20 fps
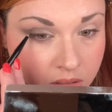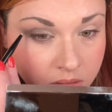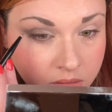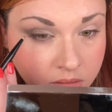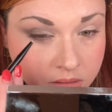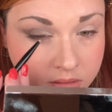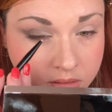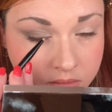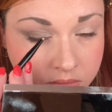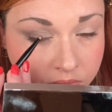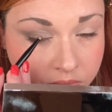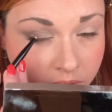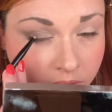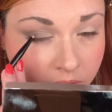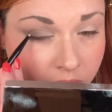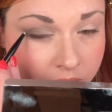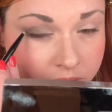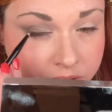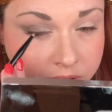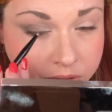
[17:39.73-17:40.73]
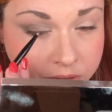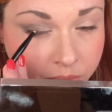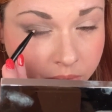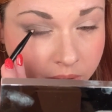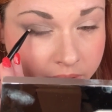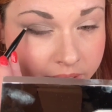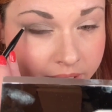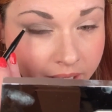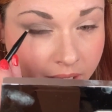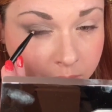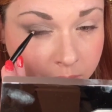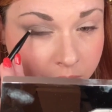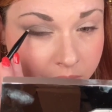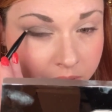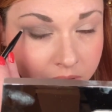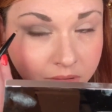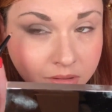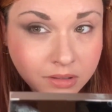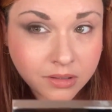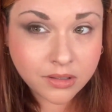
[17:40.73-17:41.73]
This is very hard to do on
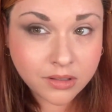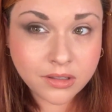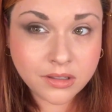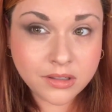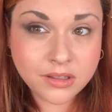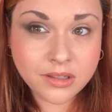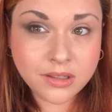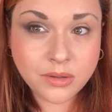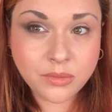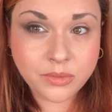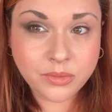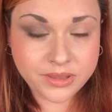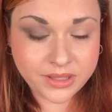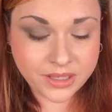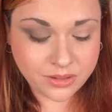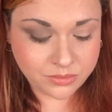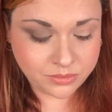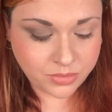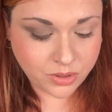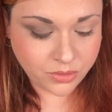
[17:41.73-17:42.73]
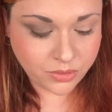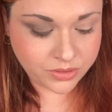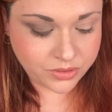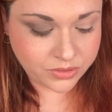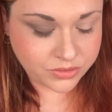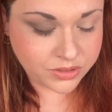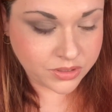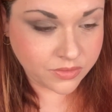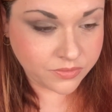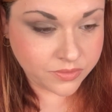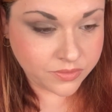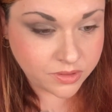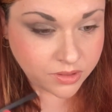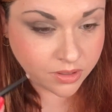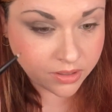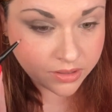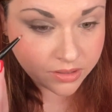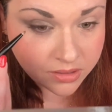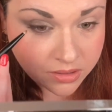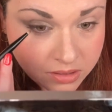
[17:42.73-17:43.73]
camera without poking yourself in the
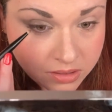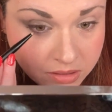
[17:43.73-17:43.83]
eye.